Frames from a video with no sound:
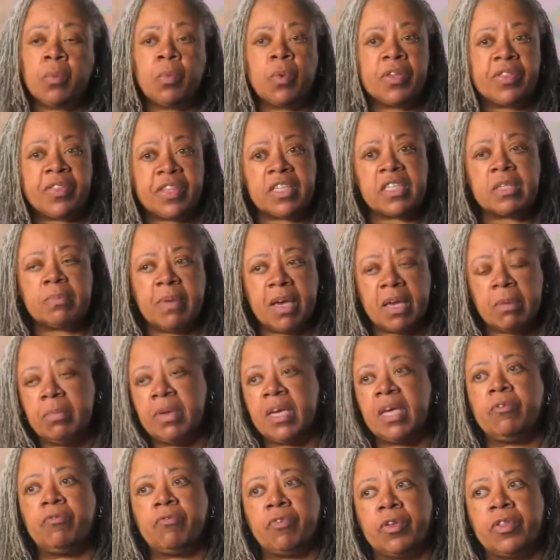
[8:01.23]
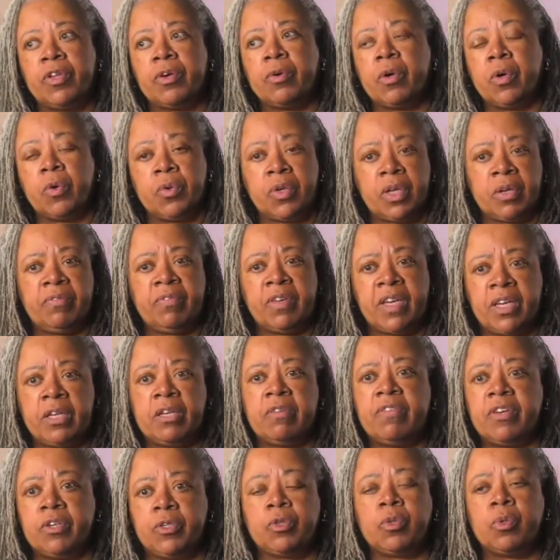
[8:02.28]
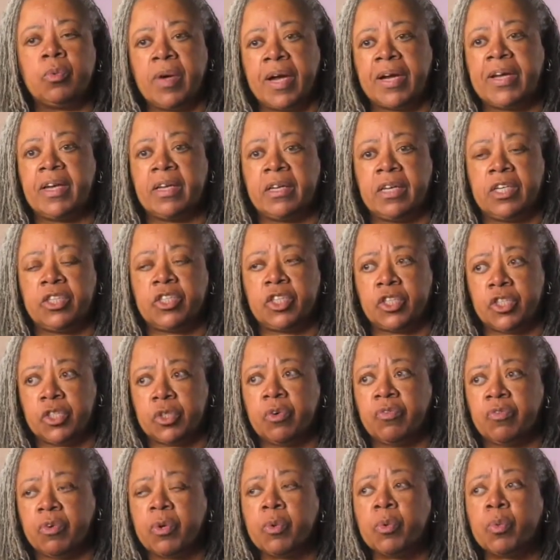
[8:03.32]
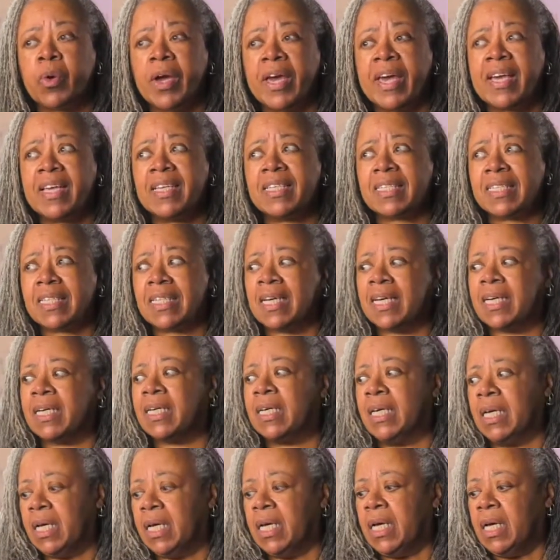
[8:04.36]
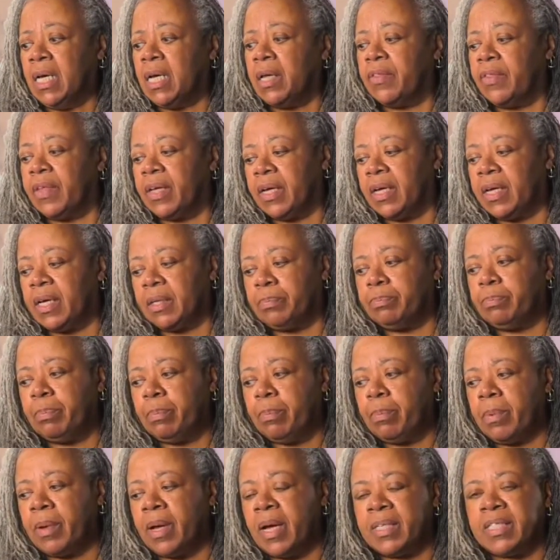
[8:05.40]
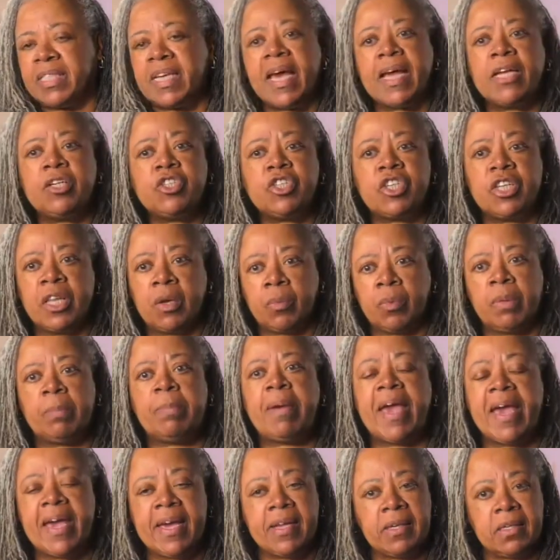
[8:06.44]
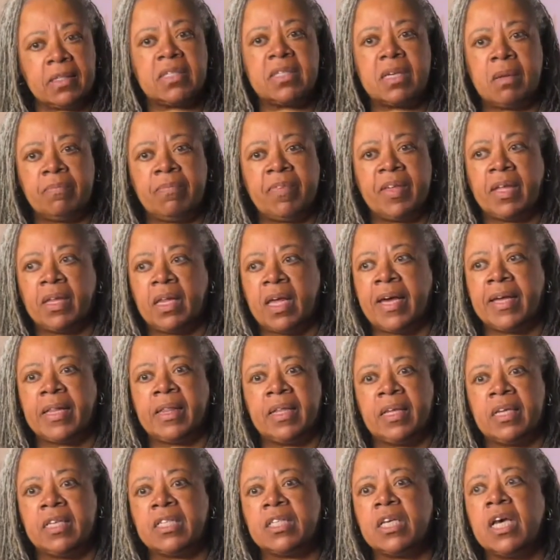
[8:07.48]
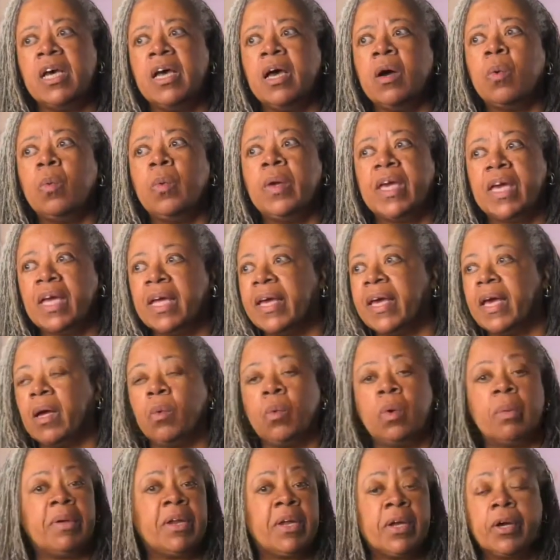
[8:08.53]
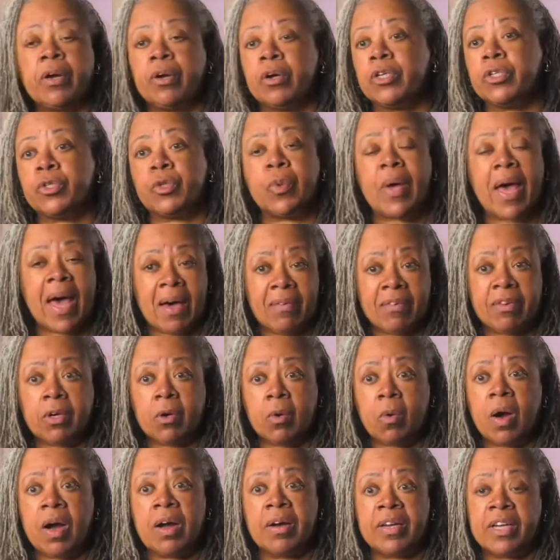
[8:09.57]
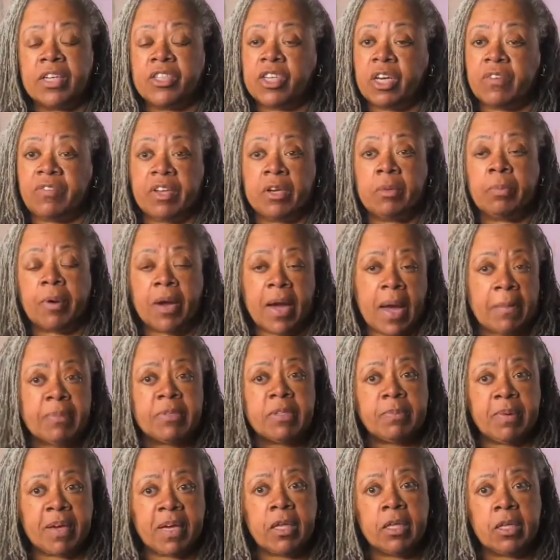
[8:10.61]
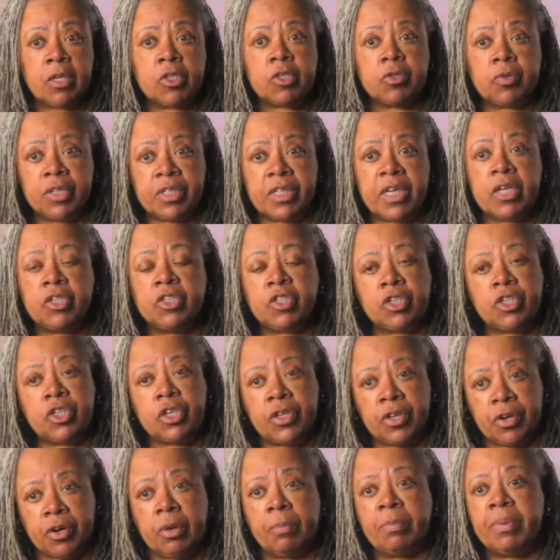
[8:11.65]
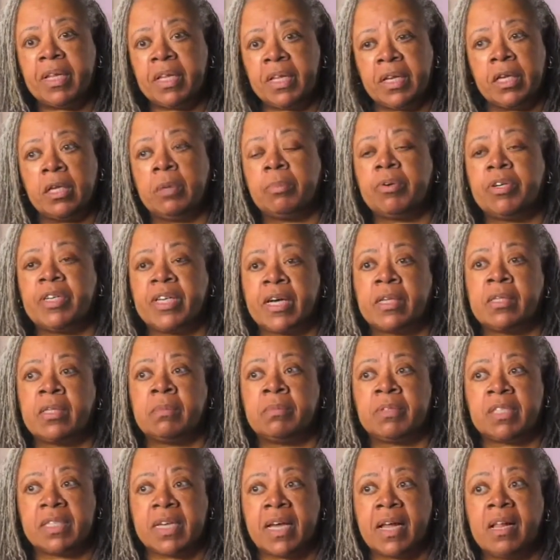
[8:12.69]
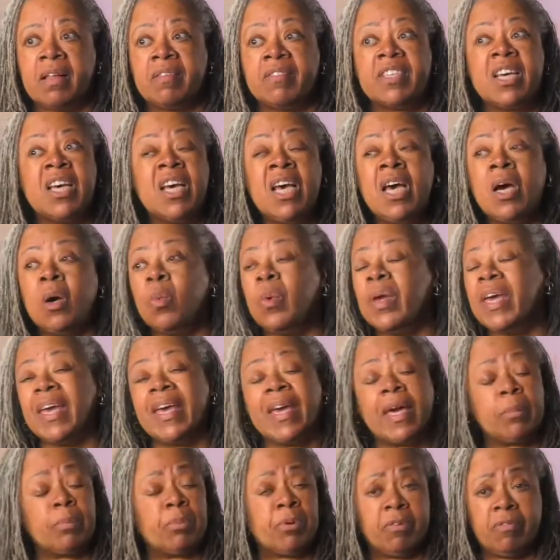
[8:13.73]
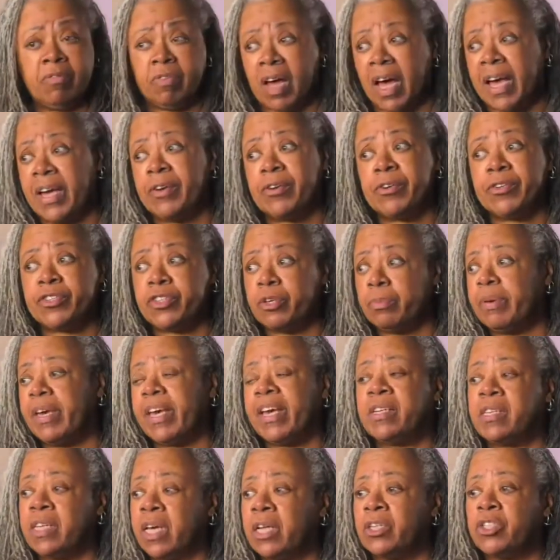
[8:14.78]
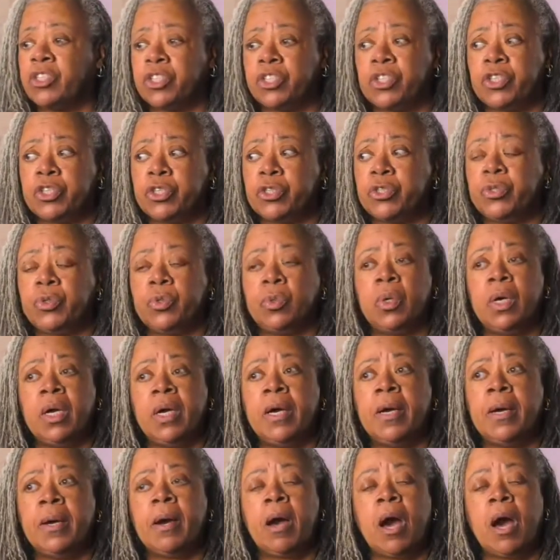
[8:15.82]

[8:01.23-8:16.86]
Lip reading: and what this may mean for their own individual recognition. So if we raise the attention that we pay to something like this, we can get women and girls who haven't acquired HIV to perhaps pay closer attention to their ability to protect themselves. We can get providers to pay attention to